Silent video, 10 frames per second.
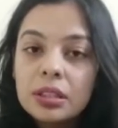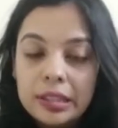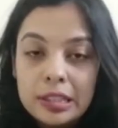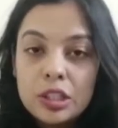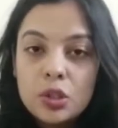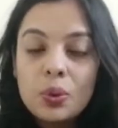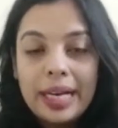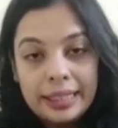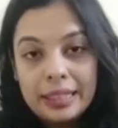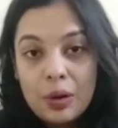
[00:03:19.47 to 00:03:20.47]
hertz to
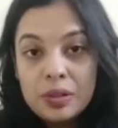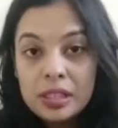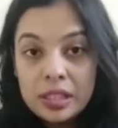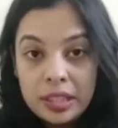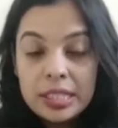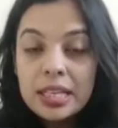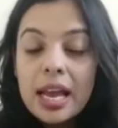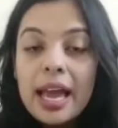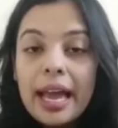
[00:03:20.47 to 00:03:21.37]
8,000 hertz,